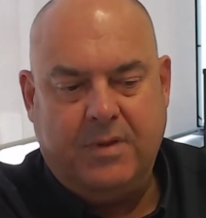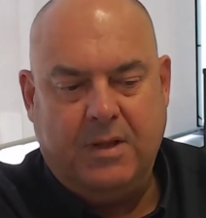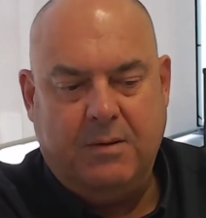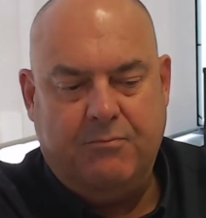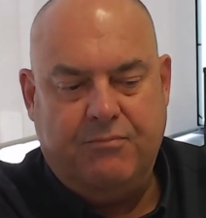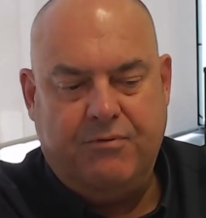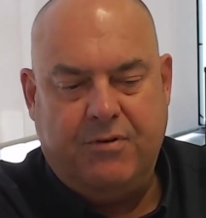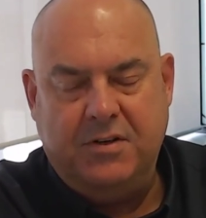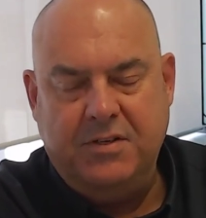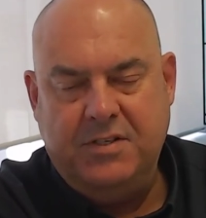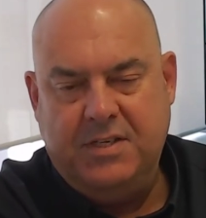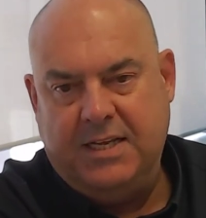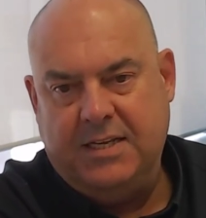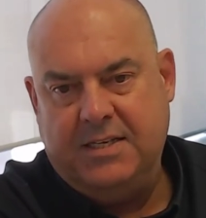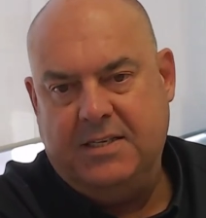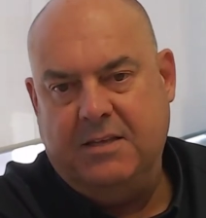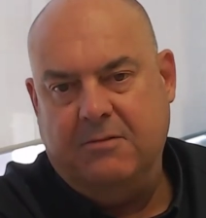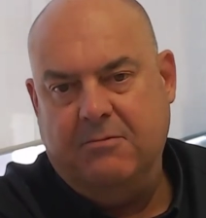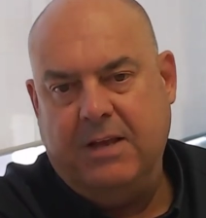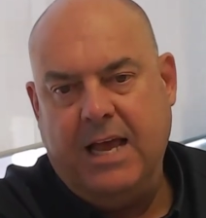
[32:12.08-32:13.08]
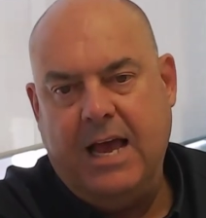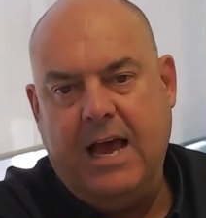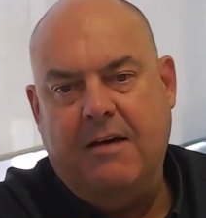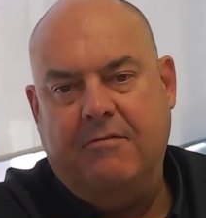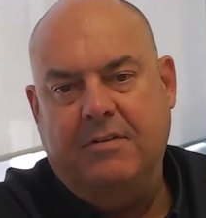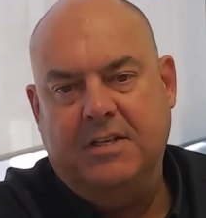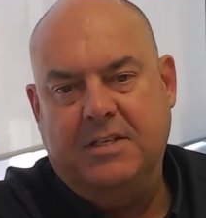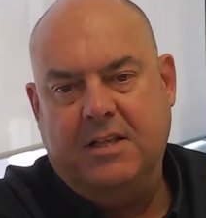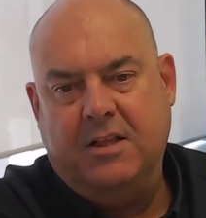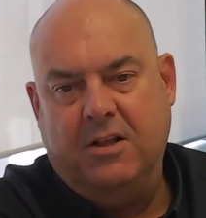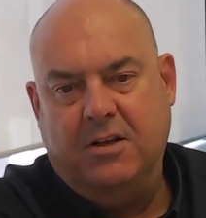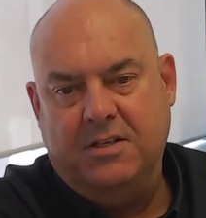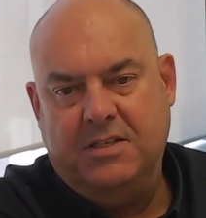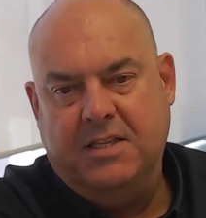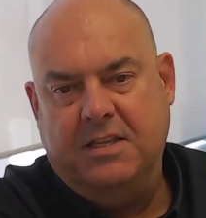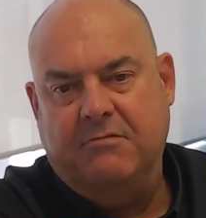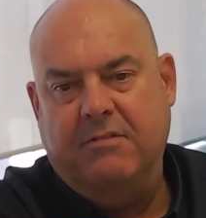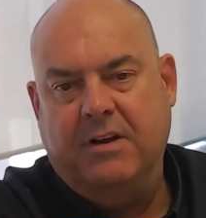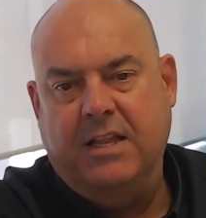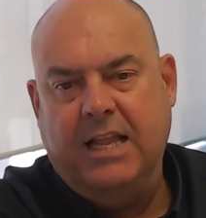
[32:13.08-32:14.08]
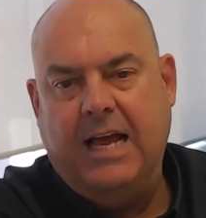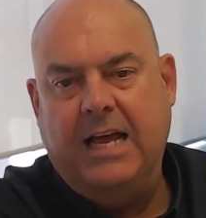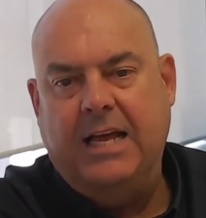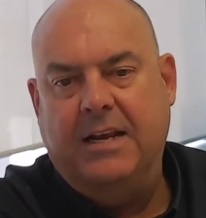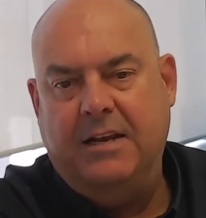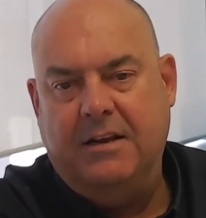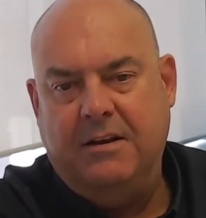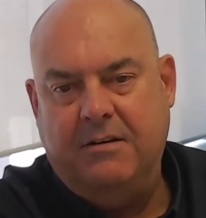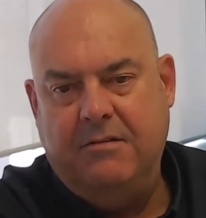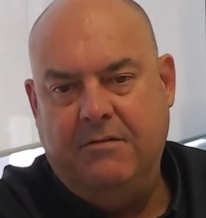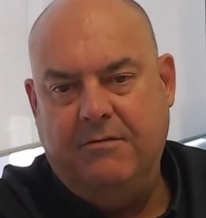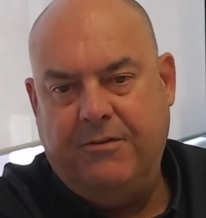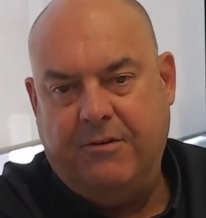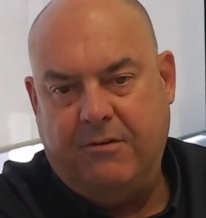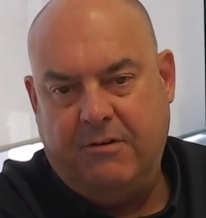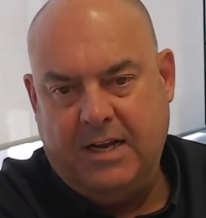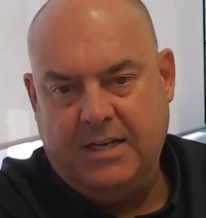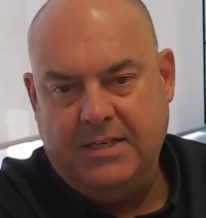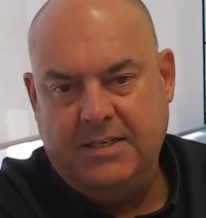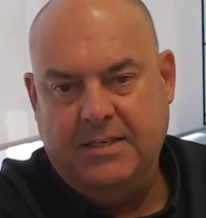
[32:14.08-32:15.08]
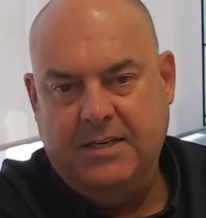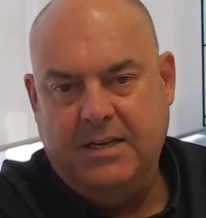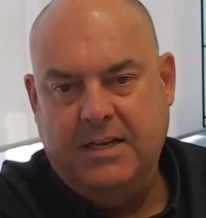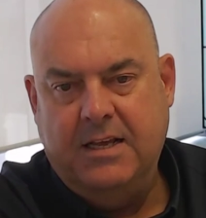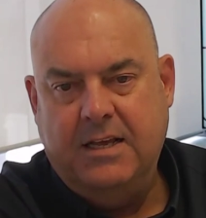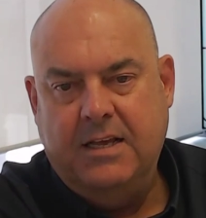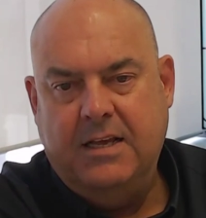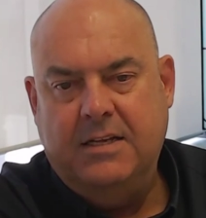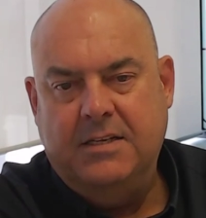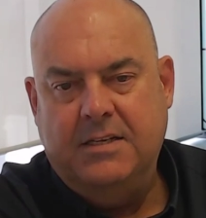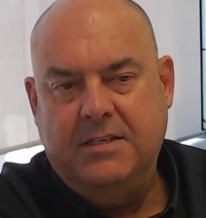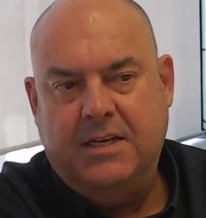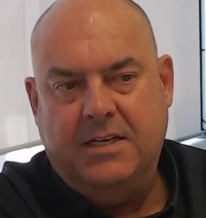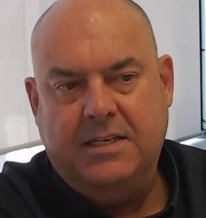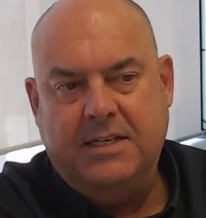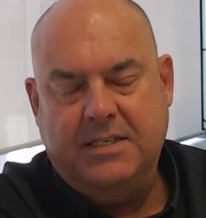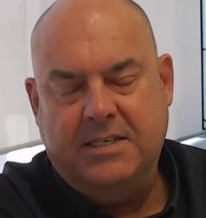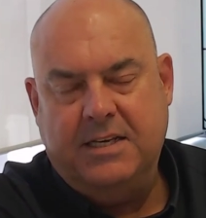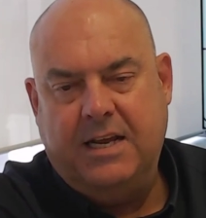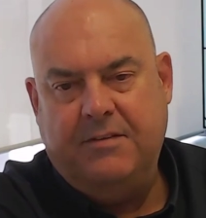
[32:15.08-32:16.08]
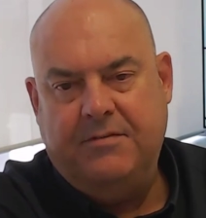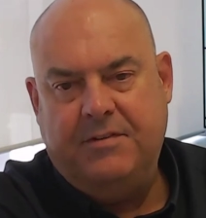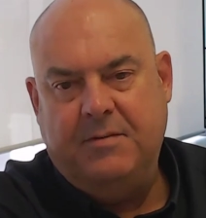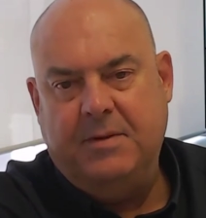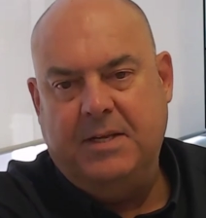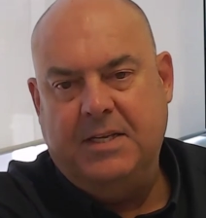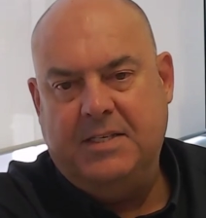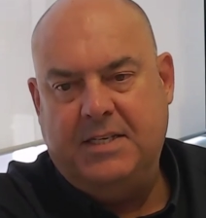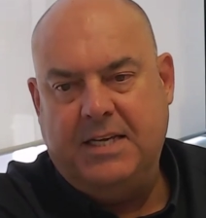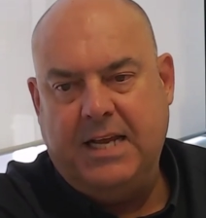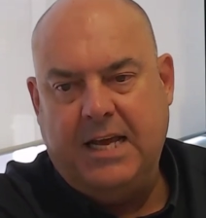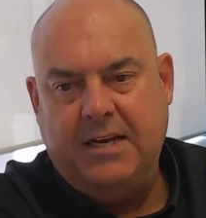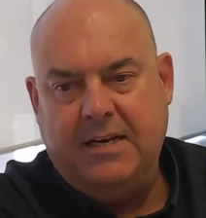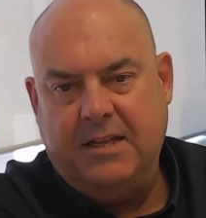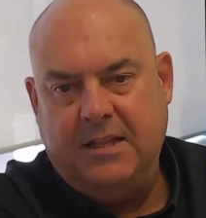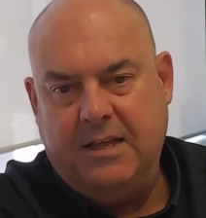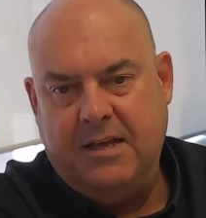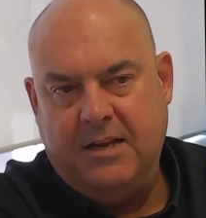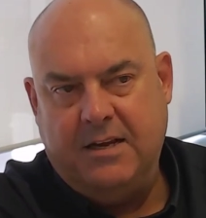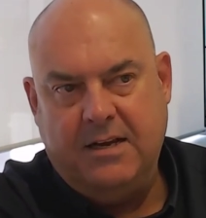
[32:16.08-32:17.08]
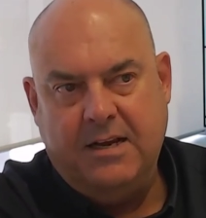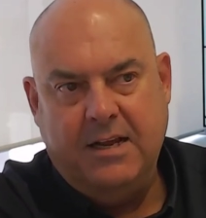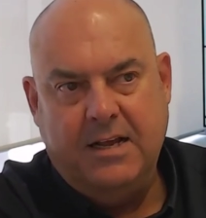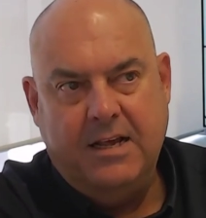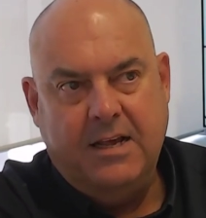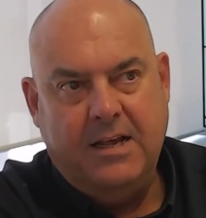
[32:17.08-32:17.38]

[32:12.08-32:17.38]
process that we have. It's closely related for us. So it doesn't have to be a standalone.